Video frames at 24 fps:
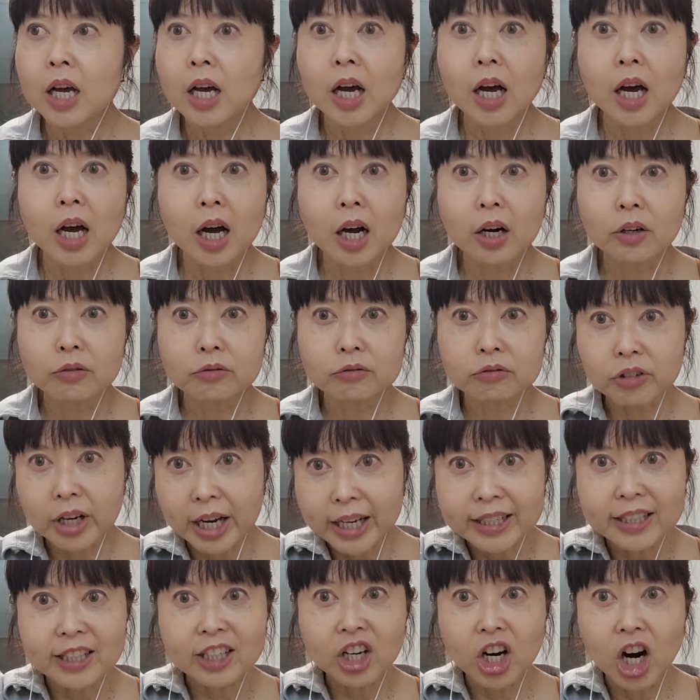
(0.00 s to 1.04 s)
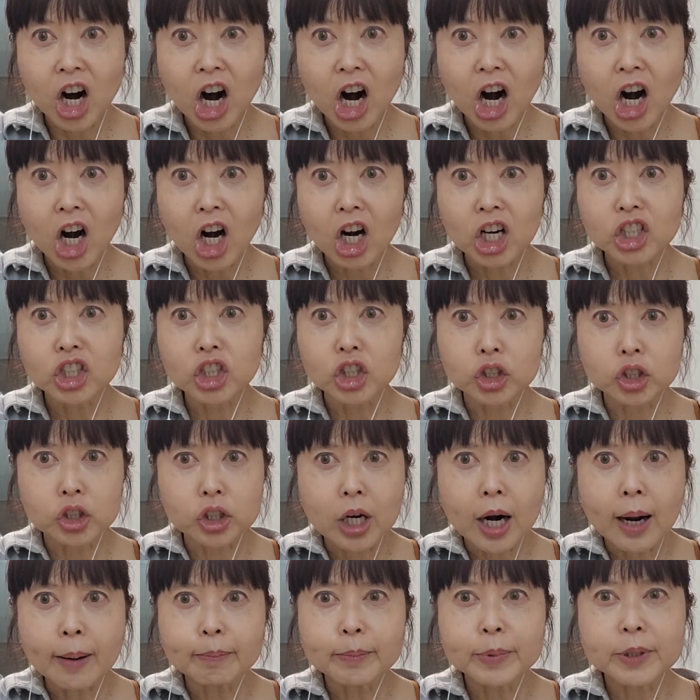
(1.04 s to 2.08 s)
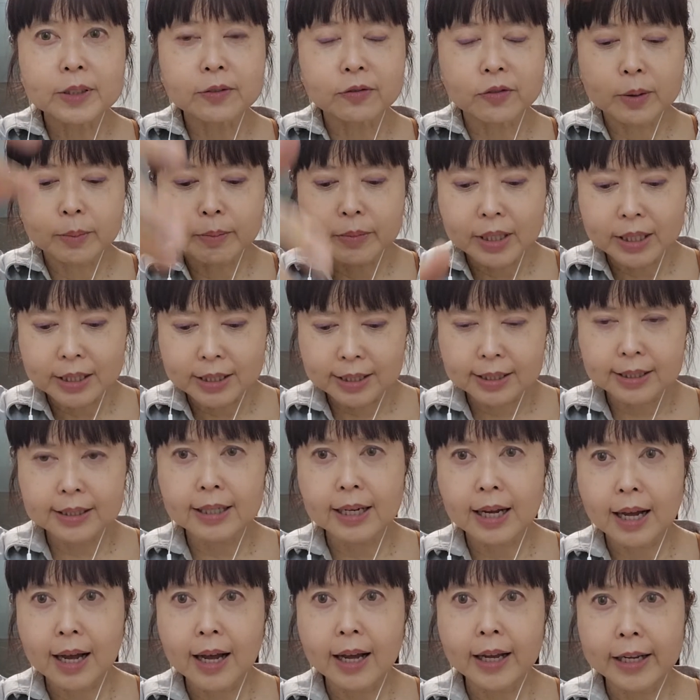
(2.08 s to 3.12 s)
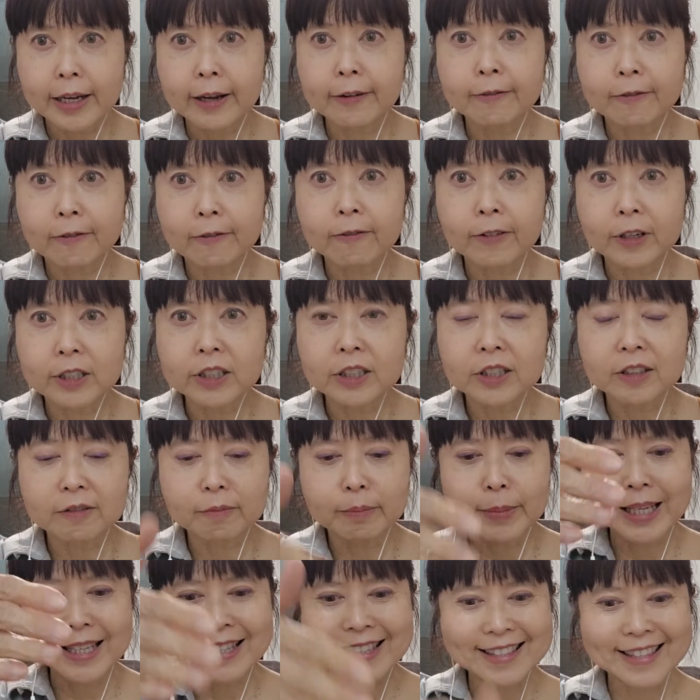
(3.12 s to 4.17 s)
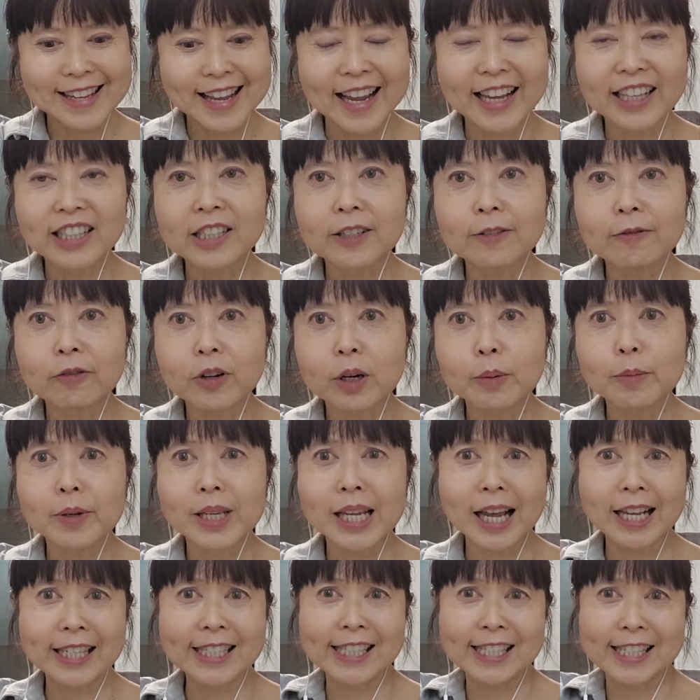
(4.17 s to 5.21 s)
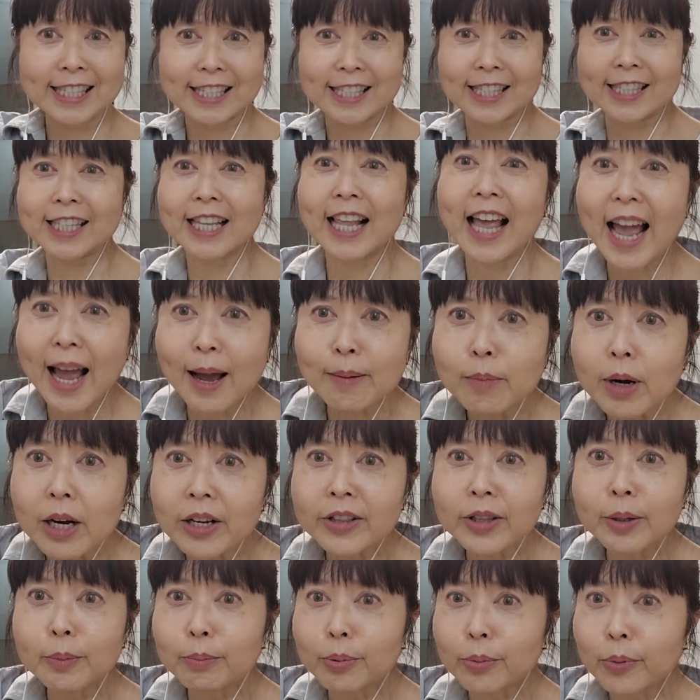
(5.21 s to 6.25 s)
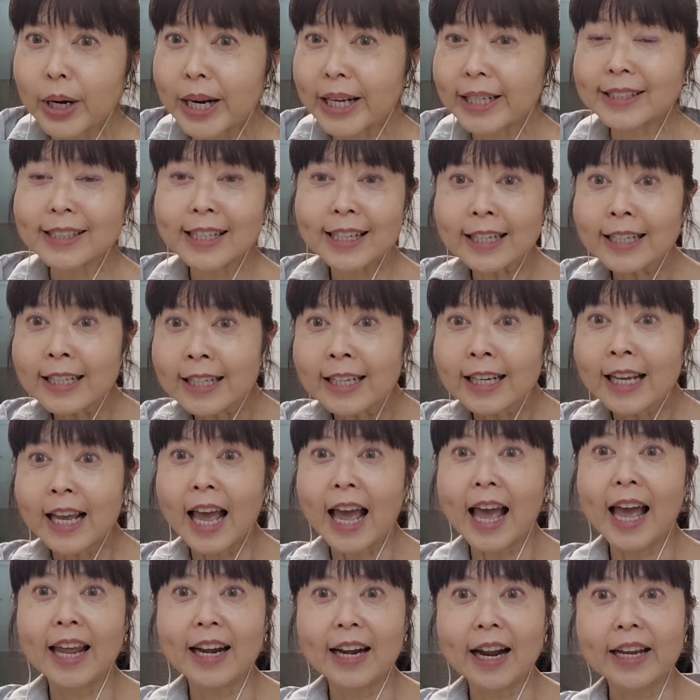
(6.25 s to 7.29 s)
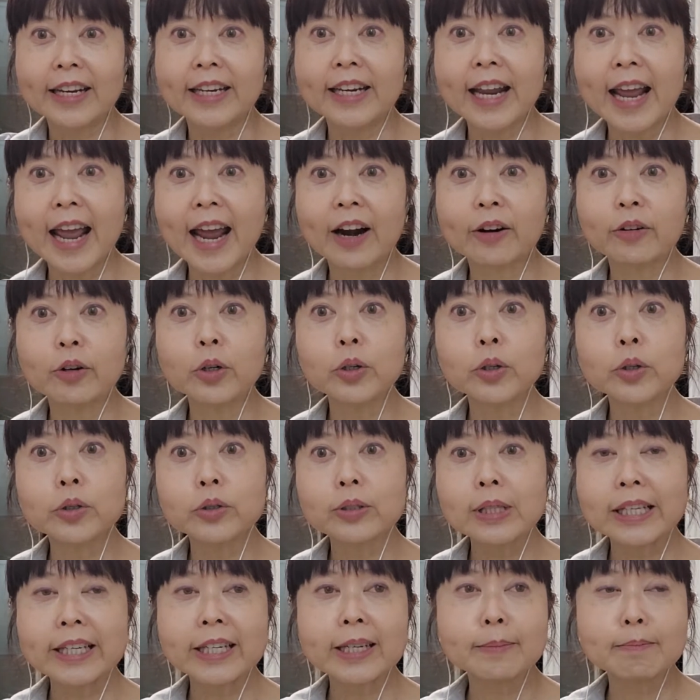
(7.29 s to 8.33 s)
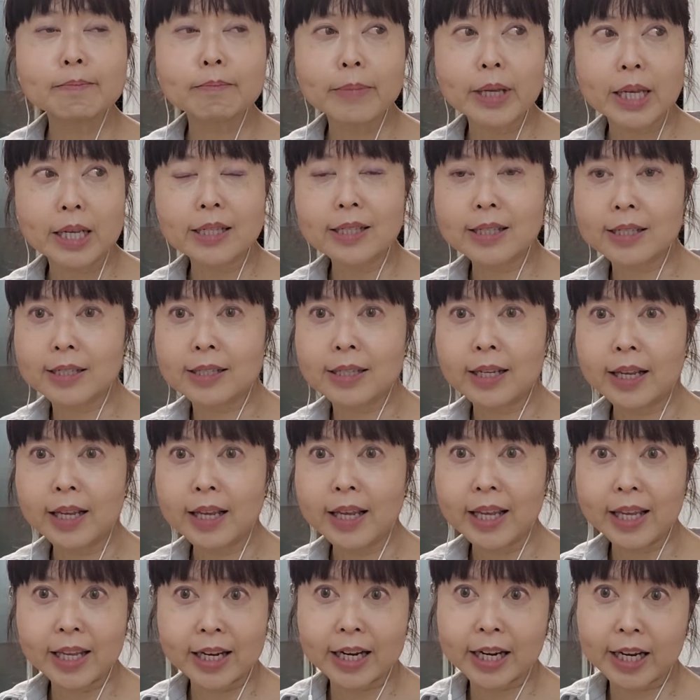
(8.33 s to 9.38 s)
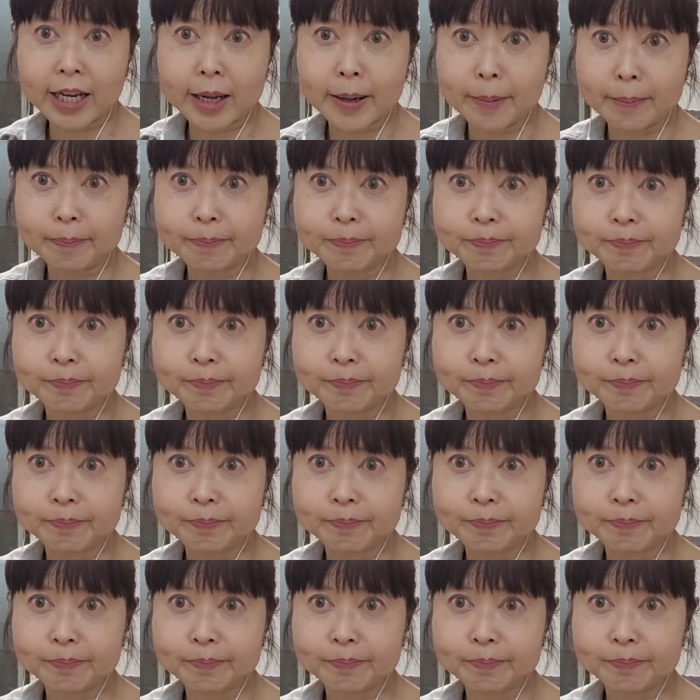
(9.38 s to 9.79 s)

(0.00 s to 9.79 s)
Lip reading: a red car drops from the sky in front of me, lands in front of me. I slam on the brakes, and I narrowly miss hitting him.